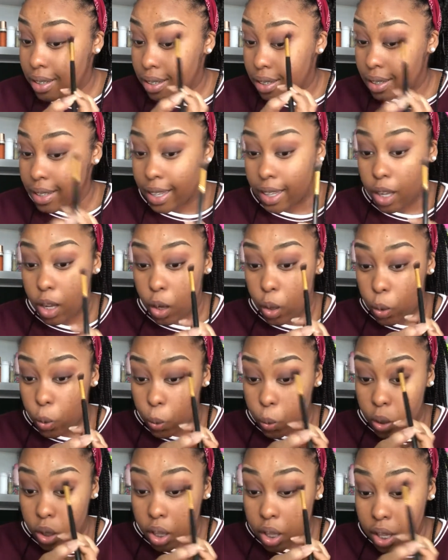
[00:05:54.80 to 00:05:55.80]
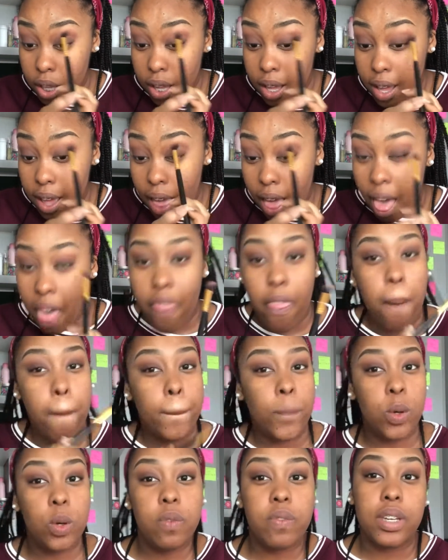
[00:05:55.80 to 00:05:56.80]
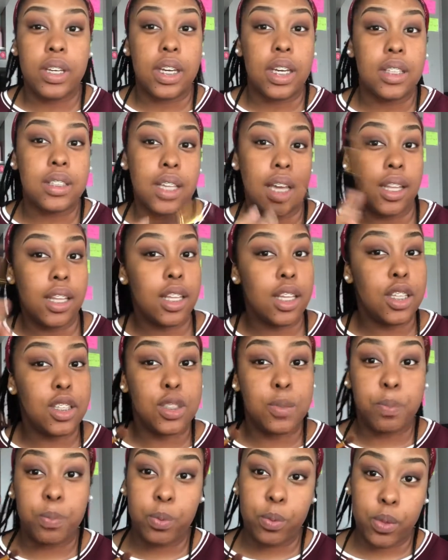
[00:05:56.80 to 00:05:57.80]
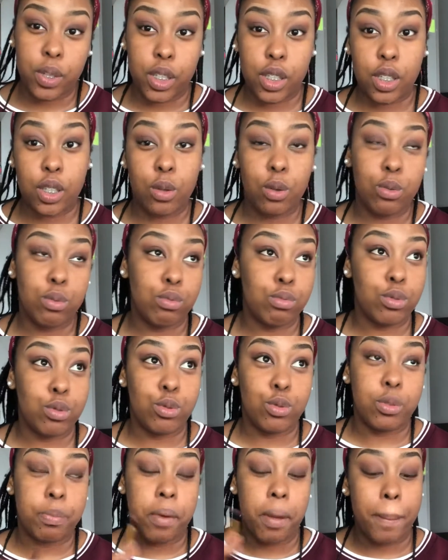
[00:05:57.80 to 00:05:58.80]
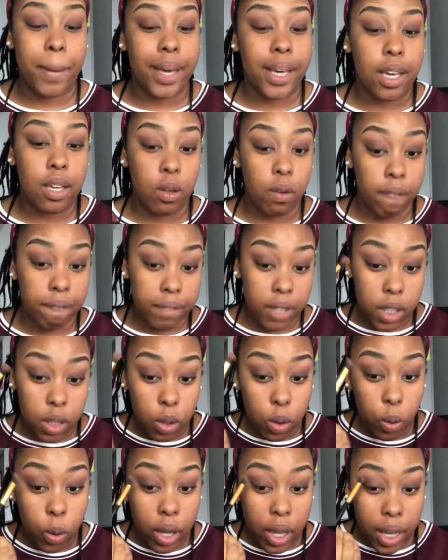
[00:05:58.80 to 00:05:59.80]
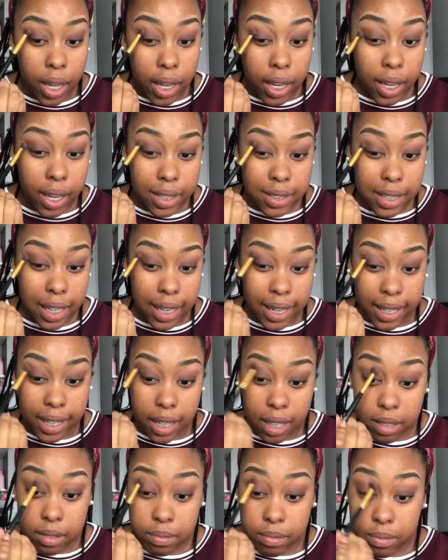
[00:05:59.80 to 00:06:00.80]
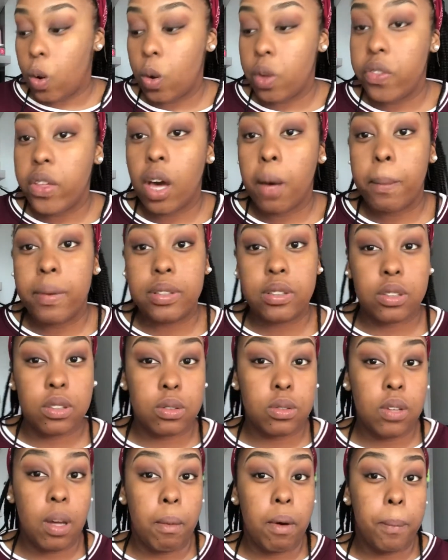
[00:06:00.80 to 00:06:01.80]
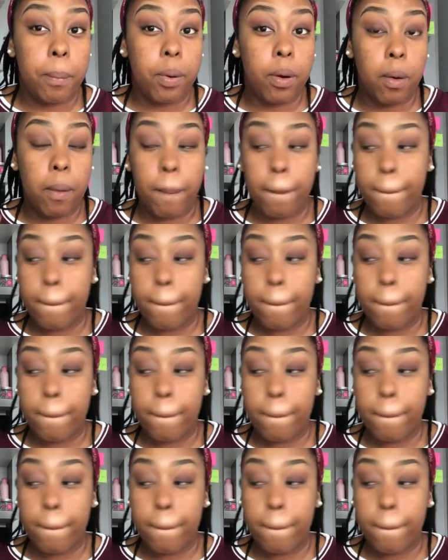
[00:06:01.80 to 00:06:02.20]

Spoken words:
like how the movies and these booty gurus be making you feel. It's not like that. One thing I'm gonna do, I'm gonna put